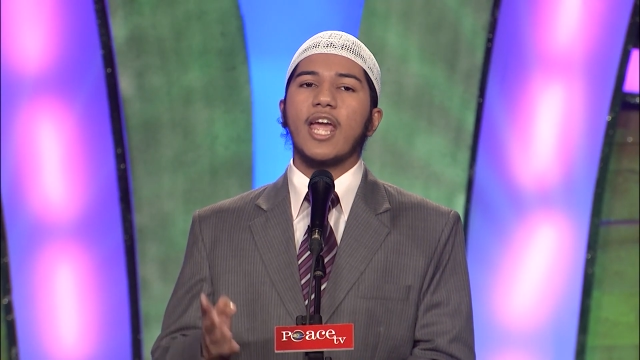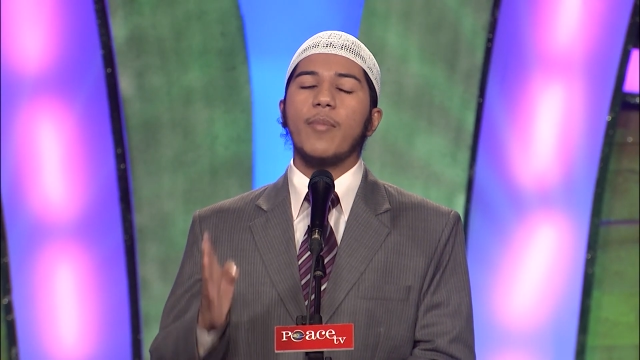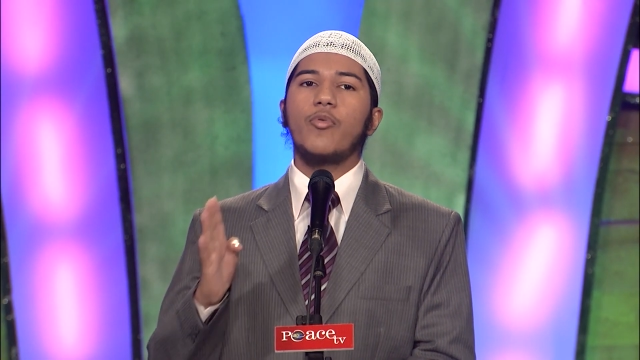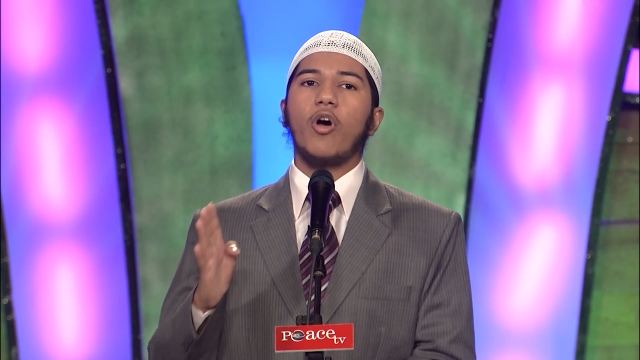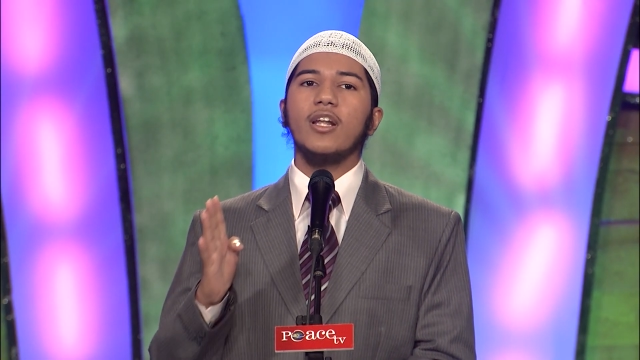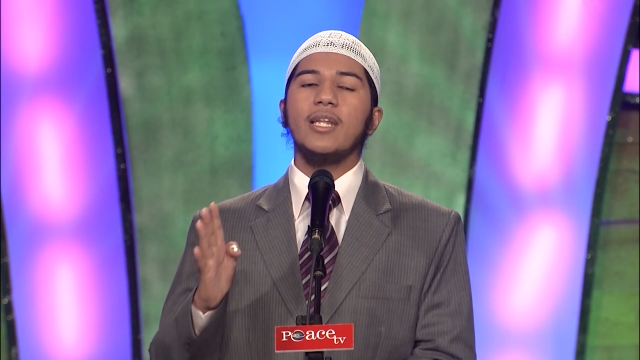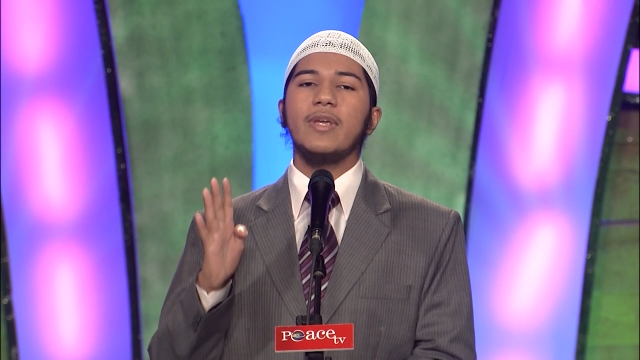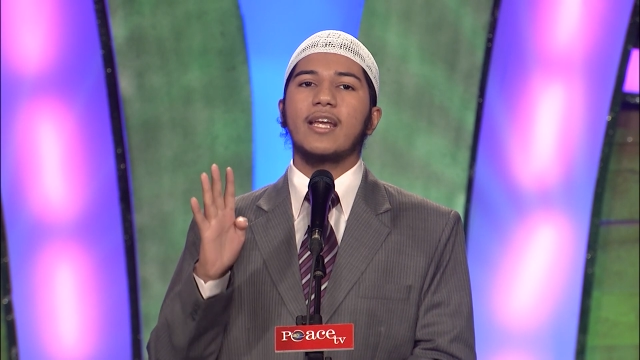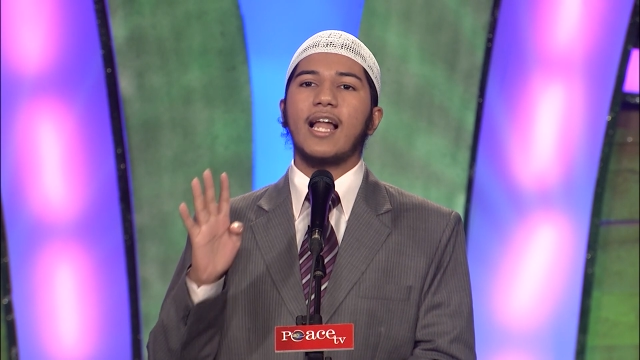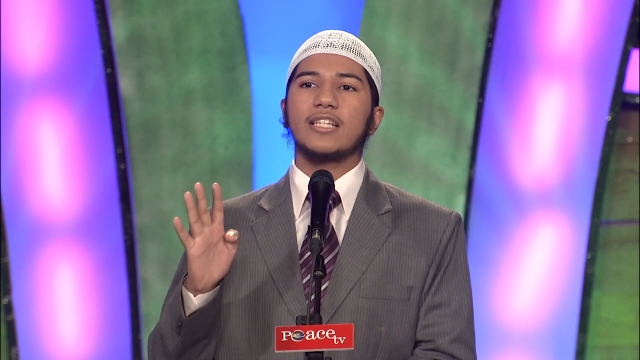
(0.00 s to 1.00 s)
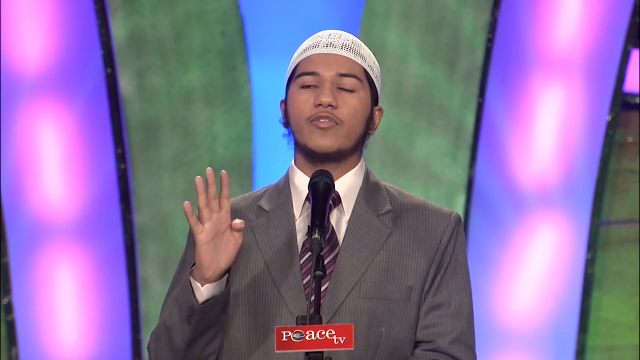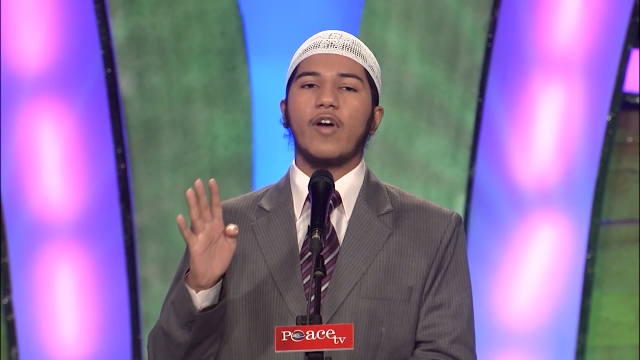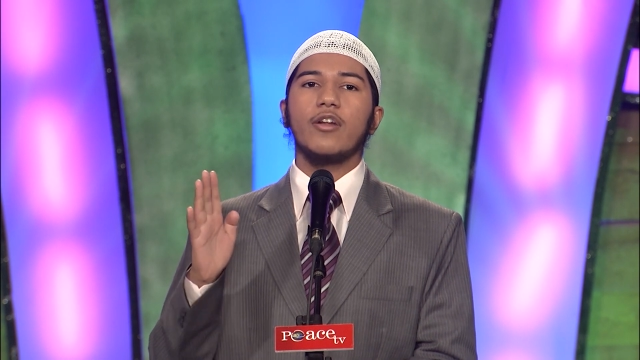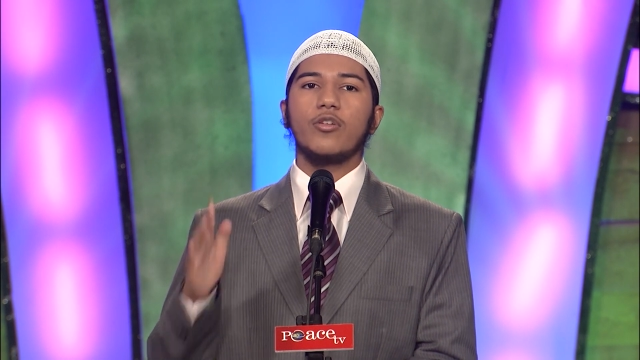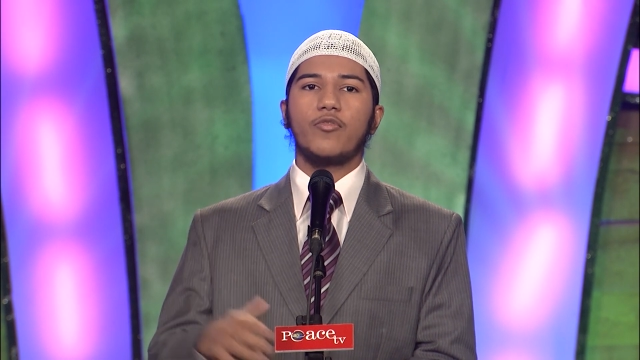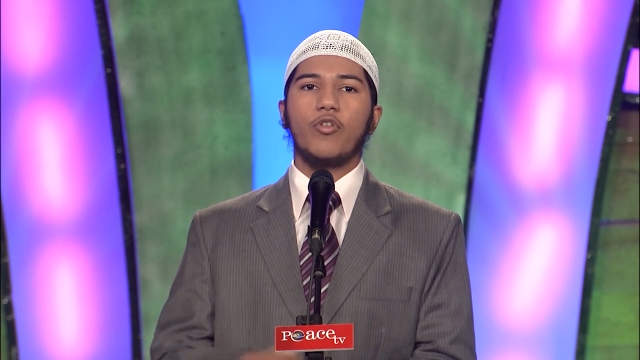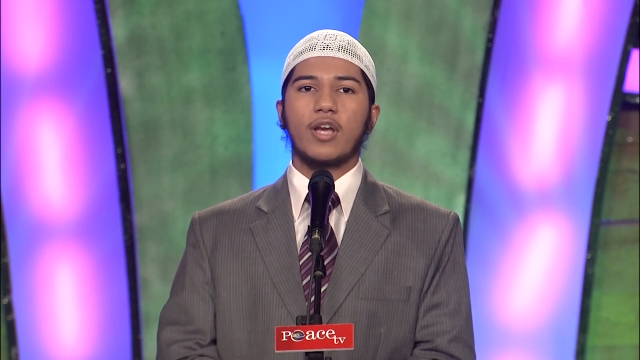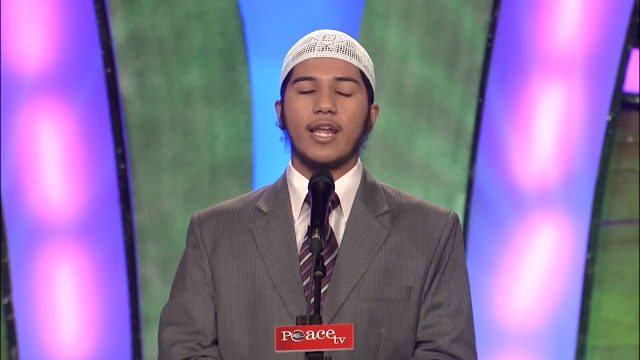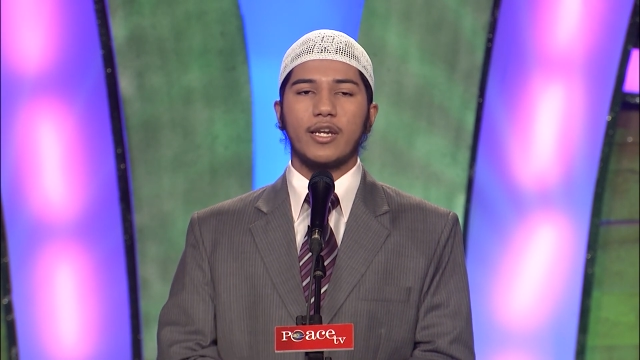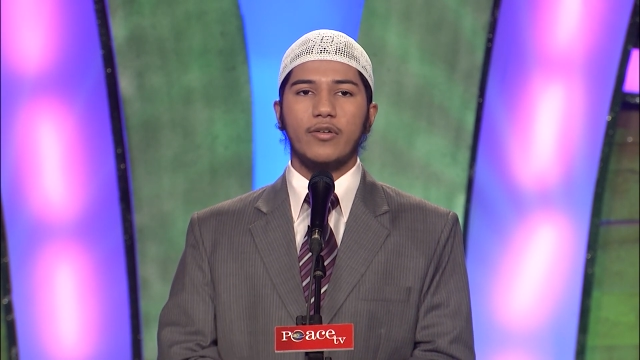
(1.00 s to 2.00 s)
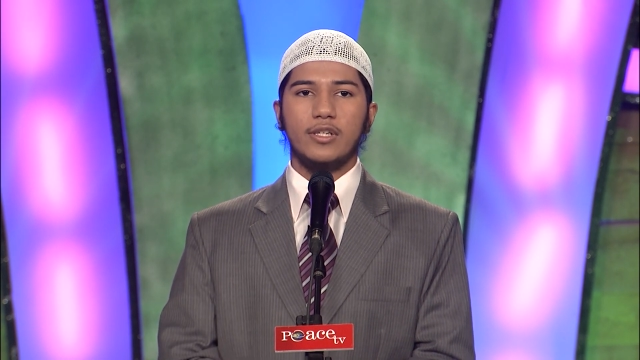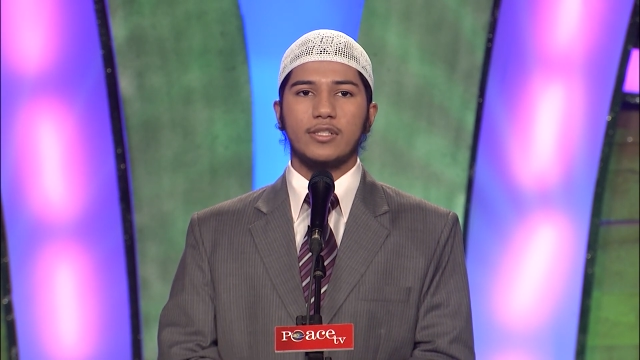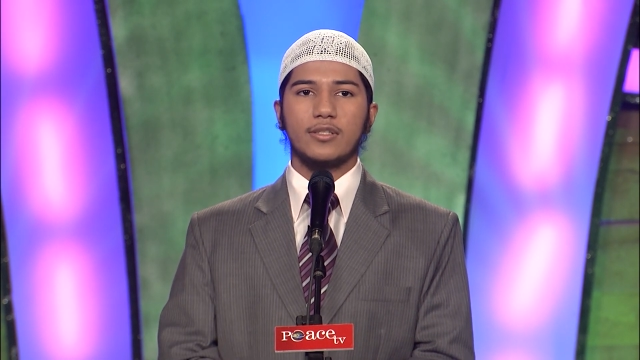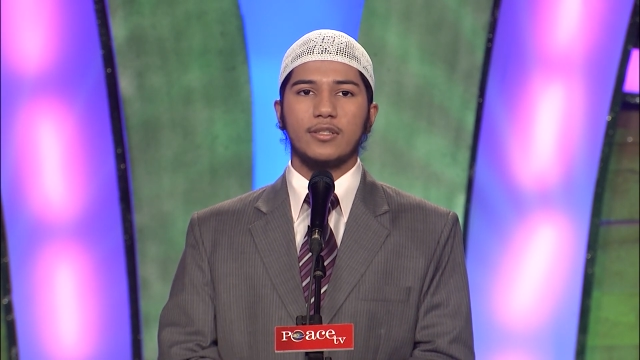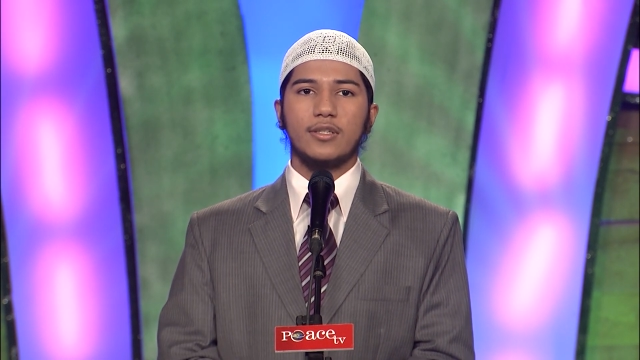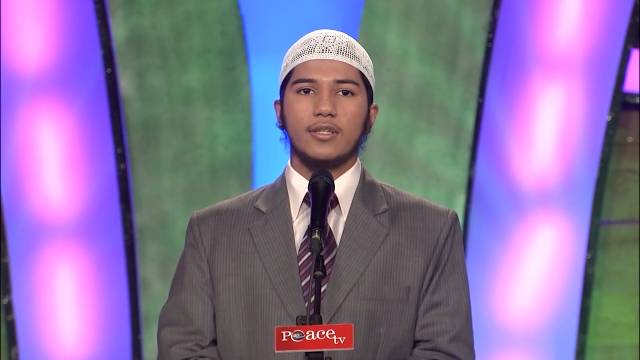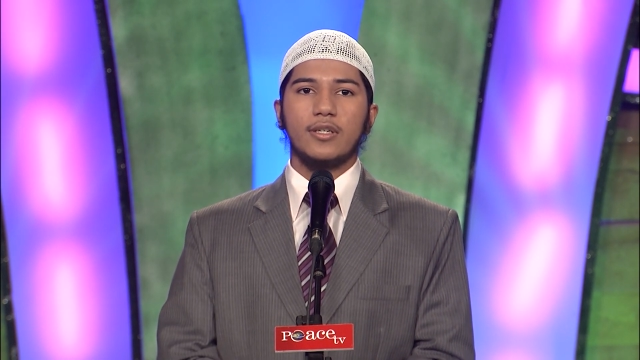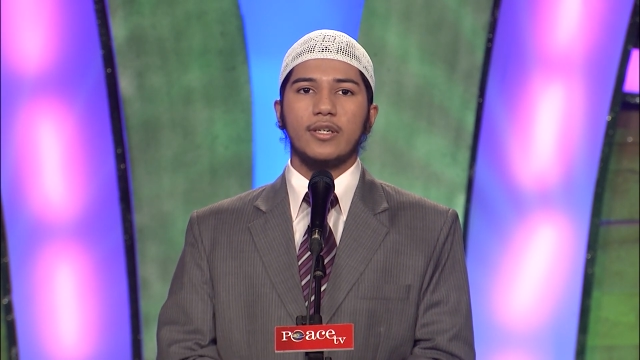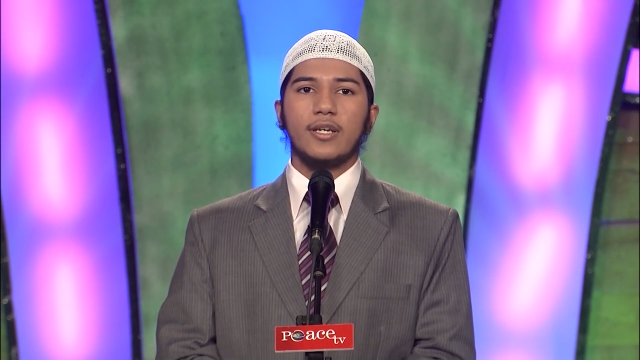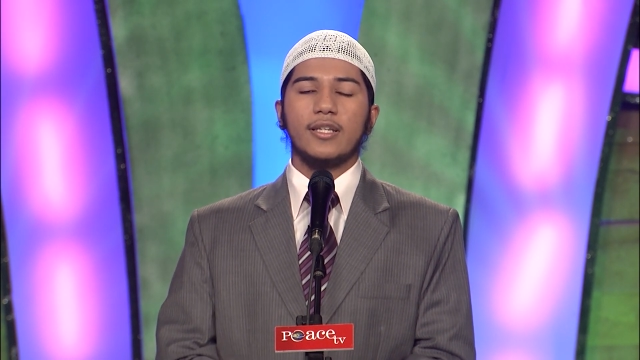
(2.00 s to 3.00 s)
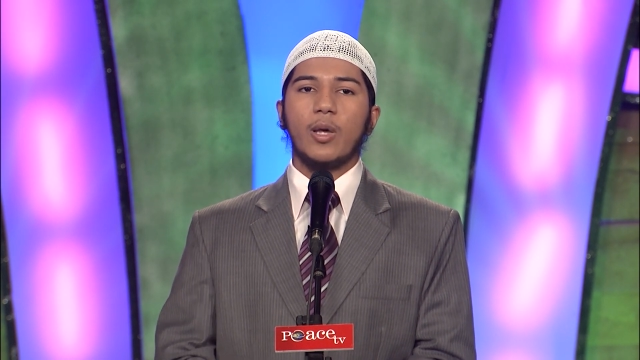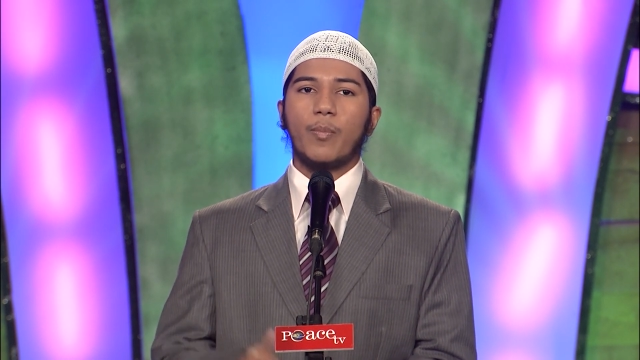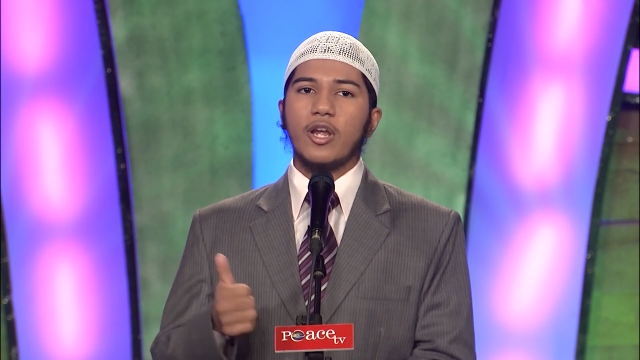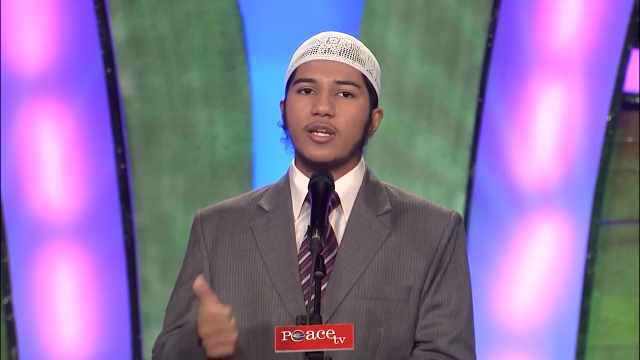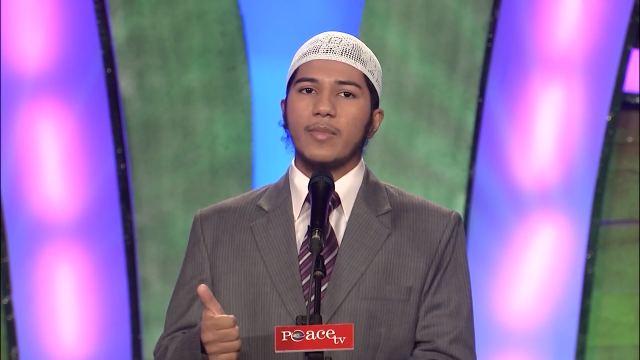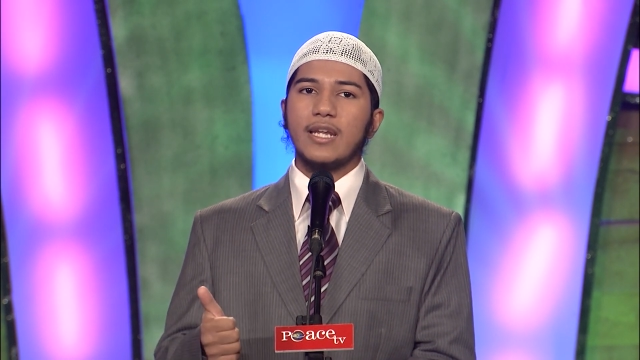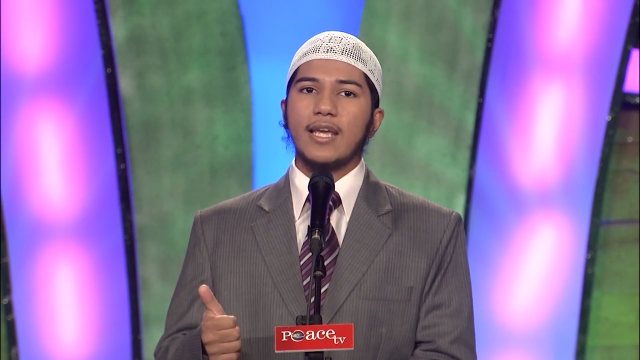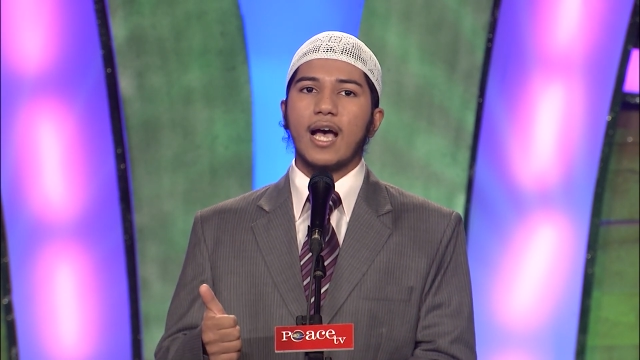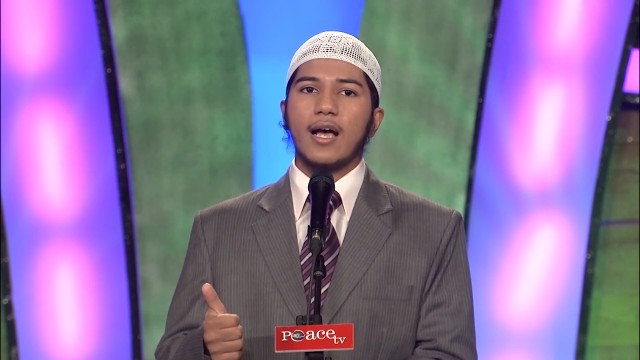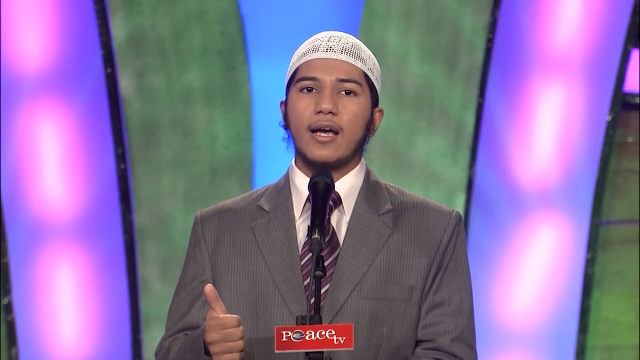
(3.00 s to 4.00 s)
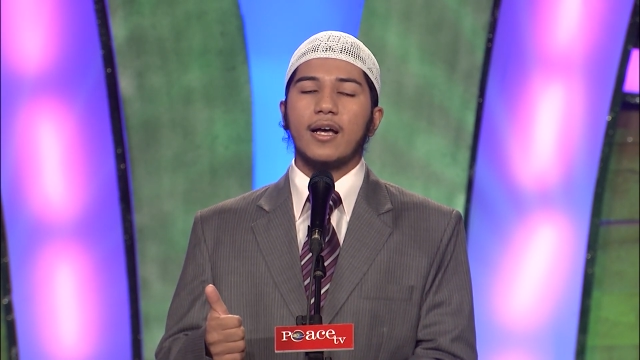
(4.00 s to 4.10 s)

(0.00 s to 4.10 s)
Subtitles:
can broadly be classified into 4 categories: the print media,